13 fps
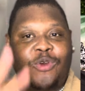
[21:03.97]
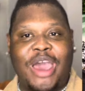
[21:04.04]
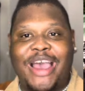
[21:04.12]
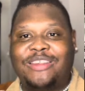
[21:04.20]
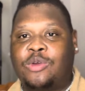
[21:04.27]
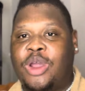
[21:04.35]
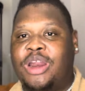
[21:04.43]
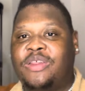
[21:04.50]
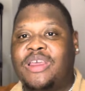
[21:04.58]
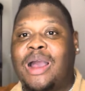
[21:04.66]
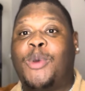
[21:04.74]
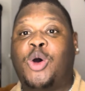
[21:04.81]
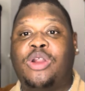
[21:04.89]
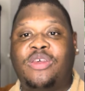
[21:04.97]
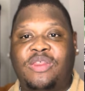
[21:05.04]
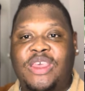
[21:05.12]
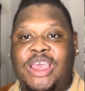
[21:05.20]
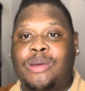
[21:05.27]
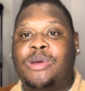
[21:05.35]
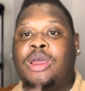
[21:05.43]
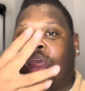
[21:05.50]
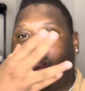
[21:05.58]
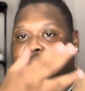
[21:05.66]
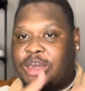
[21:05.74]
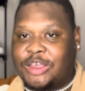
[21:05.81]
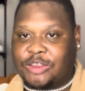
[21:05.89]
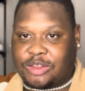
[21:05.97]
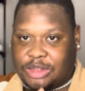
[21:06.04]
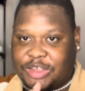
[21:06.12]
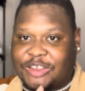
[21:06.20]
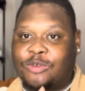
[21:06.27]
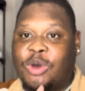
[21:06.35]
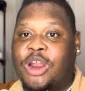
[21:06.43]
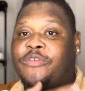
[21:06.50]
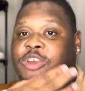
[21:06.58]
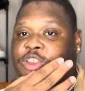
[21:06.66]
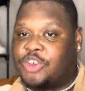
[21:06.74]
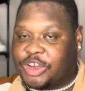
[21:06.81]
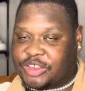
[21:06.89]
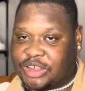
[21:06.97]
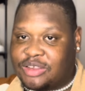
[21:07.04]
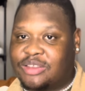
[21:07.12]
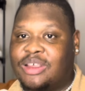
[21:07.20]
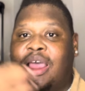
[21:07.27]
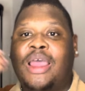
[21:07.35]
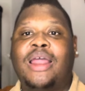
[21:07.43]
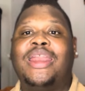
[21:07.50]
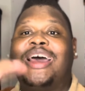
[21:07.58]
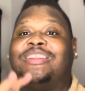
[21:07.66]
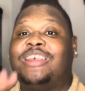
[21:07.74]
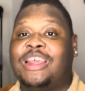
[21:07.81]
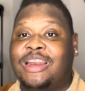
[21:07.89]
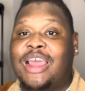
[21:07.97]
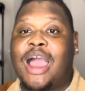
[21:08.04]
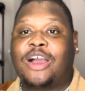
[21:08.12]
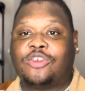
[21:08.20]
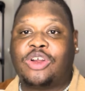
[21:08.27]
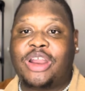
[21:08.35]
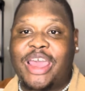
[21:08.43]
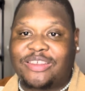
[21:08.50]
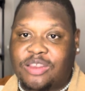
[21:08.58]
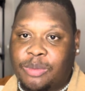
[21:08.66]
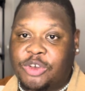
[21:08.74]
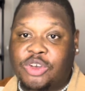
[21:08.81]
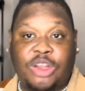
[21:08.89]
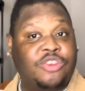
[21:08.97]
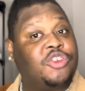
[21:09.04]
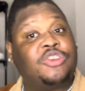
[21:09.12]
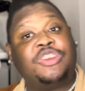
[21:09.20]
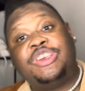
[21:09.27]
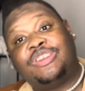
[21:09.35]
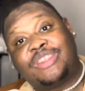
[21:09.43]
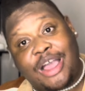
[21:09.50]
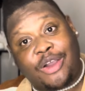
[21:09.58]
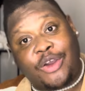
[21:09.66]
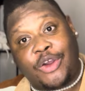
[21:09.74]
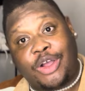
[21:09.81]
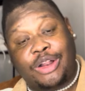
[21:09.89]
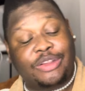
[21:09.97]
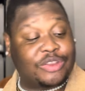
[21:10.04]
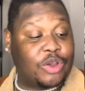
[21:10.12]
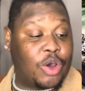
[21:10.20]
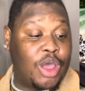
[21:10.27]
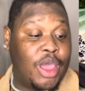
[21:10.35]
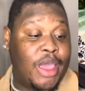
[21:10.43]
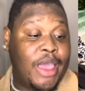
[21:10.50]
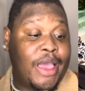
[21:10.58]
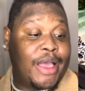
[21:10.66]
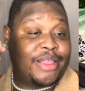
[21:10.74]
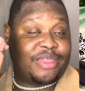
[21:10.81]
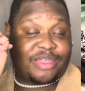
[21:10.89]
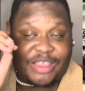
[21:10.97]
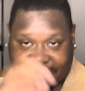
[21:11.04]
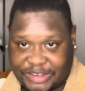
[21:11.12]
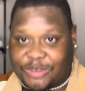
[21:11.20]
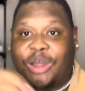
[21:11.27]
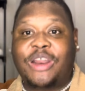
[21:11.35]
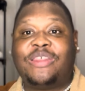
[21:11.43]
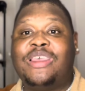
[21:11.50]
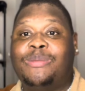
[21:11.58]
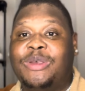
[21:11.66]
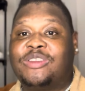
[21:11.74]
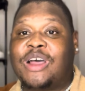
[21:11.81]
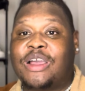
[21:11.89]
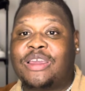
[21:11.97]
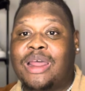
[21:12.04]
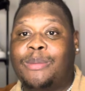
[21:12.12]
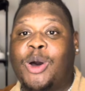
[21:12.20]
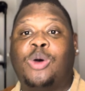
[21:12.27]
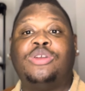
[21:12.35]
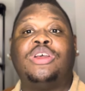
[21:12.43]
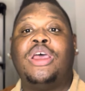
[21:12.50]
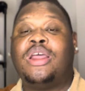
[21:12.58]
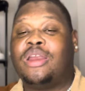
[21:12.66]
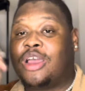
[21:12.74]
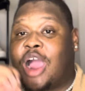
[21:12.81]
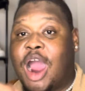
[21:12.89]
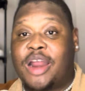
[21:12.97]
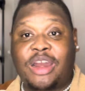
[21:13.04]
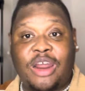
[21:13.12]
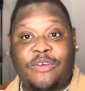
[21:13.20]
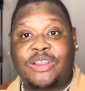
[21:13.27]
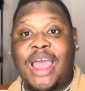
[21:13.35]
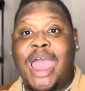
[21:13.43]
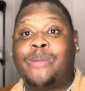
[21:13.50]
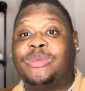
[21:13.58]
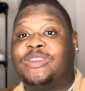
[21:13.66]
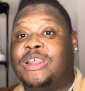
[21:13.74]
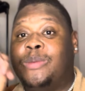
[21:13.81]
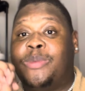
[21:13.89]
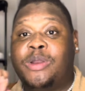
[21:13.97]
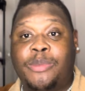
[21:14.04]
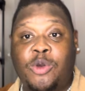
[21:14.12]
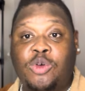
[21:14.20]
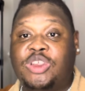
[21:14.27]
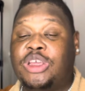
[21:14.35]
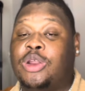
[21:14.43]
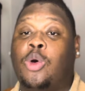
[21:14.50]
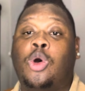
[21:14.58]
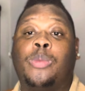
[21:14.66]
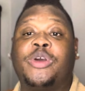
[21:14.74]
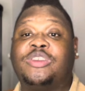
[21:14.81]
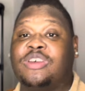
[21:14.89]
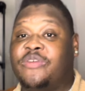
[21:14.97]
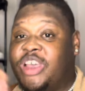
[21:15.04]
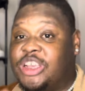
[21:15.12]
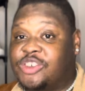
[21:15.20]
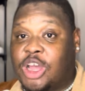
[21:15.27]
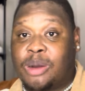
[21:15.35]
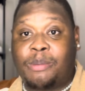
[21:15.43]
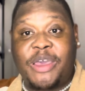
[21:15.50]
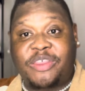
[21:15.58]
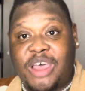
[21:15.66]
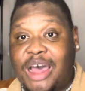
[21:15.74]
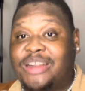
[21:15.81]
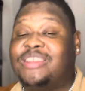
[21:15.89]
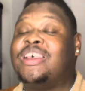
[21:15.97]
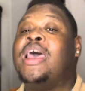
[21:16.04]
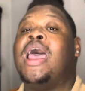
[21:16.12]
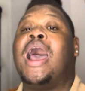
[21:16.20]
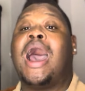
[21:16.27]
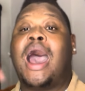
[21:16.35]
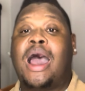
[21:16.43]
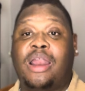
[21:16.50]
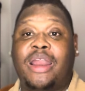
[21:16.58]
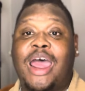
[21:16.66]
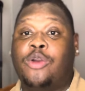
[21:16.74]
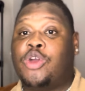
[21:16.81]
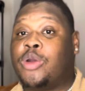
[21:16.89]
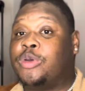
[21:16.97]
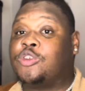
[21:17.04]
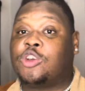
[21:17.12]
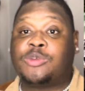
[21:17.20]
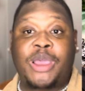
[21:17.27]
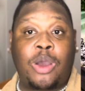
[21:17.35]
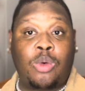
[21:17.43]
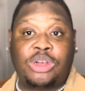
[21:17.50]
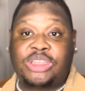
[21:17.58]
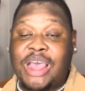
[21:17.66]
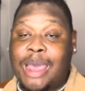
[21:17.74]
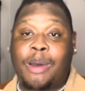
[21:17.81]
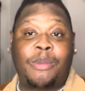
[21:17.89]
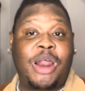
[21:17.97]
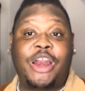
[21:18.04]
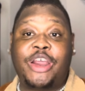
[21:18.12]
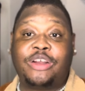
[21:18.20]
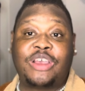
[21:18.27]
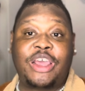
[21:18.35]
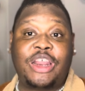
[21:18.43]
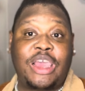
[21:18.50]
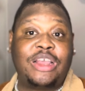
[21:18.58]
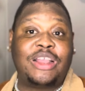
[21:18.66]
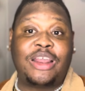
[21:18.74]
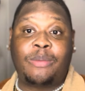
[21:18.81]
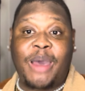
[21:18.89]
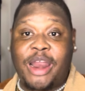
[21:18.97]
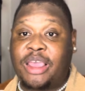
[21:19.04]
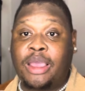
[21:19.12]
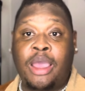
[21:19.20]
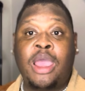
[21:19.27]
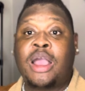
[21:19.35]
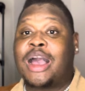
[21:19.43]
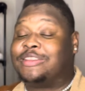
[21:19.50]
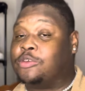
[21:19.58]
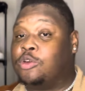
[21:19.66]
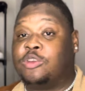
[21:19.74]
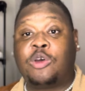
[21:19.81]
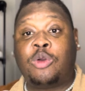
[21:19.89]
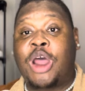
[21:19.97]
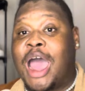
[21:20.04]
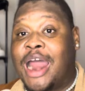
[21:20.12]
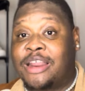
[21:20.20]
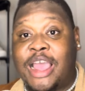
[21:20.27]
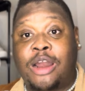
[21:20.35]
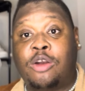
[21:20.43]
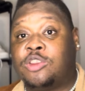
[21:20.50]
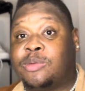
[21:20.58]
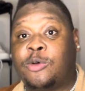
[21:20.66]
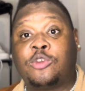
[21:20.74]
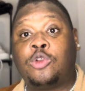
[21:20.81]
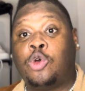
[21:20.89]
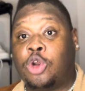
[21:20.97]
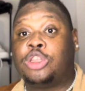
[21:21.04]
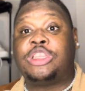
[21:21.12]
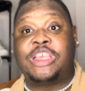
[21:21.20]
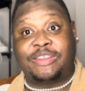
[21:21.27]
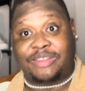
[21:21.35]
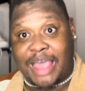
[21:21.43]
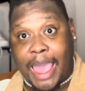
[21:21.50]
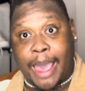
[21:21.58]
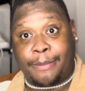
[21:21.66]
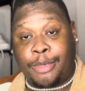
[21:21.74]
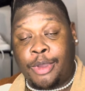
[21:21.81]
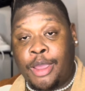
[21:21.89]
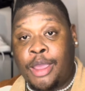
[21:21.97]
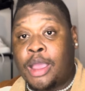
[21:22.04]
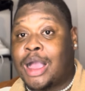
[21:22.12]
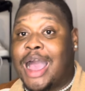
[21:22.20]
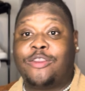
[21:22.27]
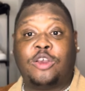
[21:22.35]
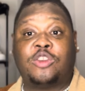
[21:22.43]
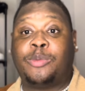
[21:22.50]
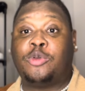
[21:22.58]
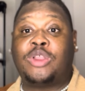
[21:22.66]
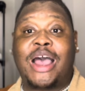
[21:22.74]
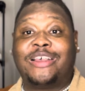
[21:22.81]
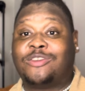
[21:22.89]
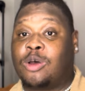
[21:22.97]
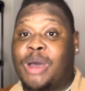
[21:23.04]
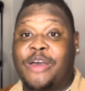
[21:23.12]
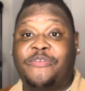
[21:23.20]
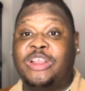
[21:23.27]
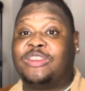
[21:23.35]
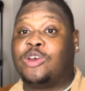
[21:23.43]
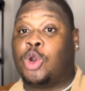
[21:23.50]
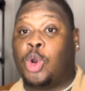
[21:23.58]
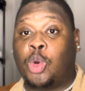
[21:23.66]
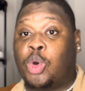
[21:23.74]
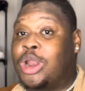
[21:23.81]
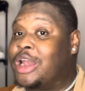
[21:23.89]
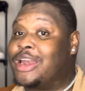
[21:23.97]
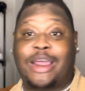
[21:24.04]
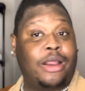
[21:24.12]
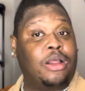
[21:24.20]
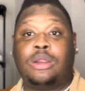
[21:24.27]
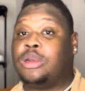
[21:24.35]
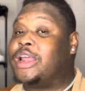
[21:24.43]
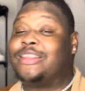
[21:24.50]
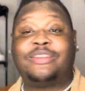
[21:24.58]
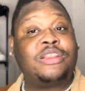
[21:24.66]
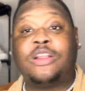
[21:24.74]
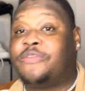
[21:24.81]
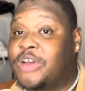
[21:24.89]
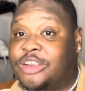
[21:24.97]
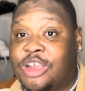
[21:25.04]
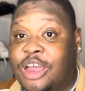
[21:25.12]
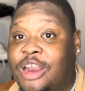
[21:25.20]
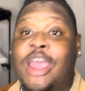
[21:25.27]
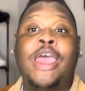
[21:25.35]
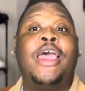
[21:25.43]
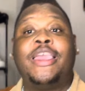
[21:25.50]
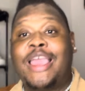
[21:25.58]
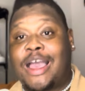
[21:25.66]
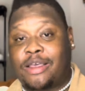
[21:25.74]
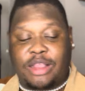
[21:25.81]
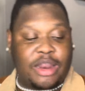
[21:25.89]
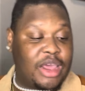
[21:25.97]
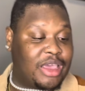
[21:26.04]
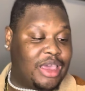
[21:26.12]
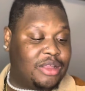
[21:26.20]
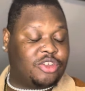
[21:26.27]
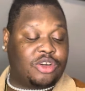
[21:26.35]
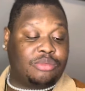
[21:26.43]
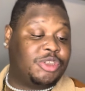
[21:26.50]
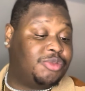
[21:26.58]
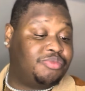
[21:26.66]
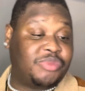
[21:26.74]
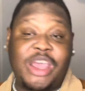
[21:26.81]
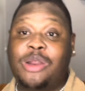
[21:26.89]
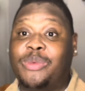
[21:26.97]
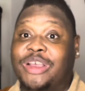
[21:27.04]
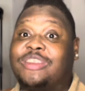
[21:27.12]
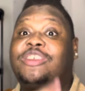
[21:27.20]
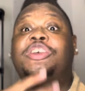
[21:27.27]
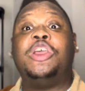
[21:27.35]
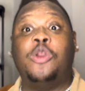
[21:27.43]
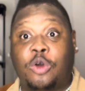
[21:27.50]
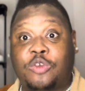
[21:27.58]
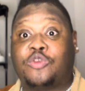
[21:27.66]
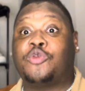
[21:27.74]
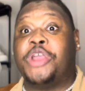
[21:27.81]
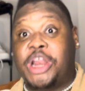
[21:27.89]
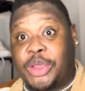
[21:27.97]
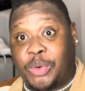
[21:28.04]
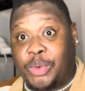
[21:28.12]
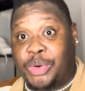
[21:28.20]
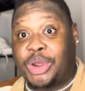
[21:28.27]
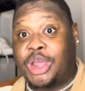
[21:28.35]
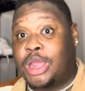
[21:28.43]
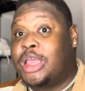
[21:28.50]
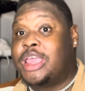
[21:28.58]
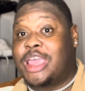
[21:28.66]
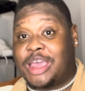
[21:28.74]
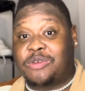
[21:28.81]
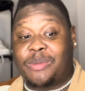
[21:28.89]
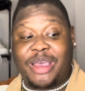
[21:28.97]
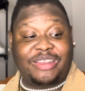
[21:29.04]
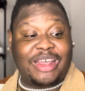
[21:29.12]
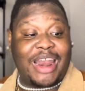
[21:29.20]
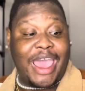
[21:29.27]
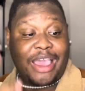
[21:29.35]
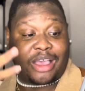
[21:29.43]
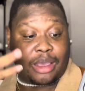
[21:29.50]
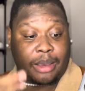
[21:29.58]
guys know anything about the theme, this, this is one of the dresses that's in the actual exhibition. So she's that girl. So this is what the theme is talking about the garden of time sleeping beauty the whole preservation methods and all of that do your research for your own time i'm not here to educate anybody because i'm so not at girl i'm supposed to know the things them. because just to put on something and feet so don't look good that, that's not fashion yeah then again so anyways she looks really good you get to me and say like